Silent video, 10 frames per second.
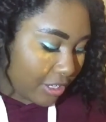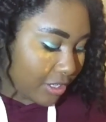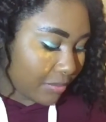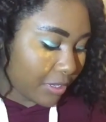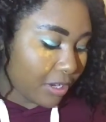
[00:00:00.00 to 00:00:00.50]

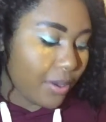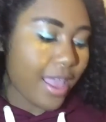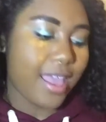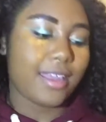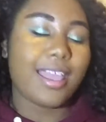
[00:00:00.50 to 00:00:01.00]
So I'm gonna go
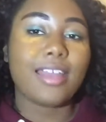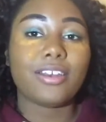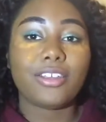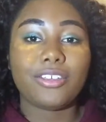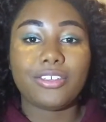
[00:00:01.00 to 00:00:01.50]
ahead
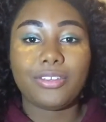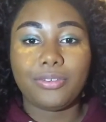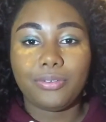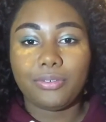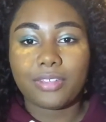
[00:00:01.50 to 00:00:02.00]
and
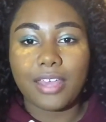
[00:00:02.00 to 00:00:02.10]
use,